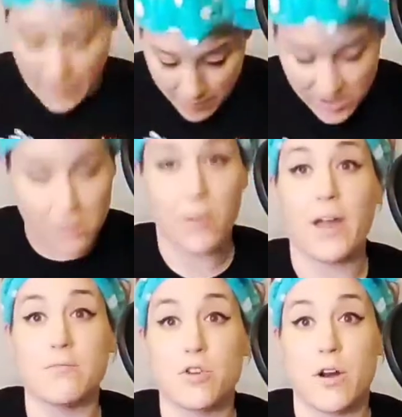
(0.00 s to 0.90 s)
my
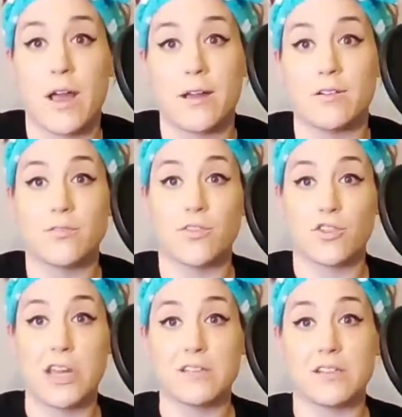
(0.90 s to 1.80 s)
Sublime shirt on for
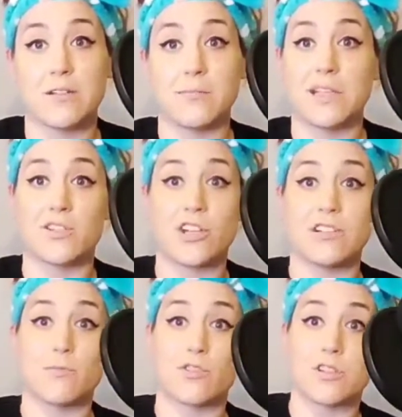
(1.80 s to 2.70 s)
Jason because
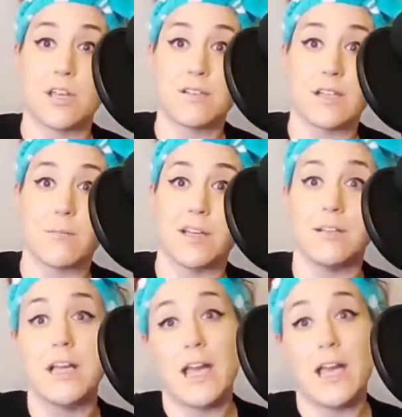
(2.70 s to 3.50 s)
Jason was just texting me.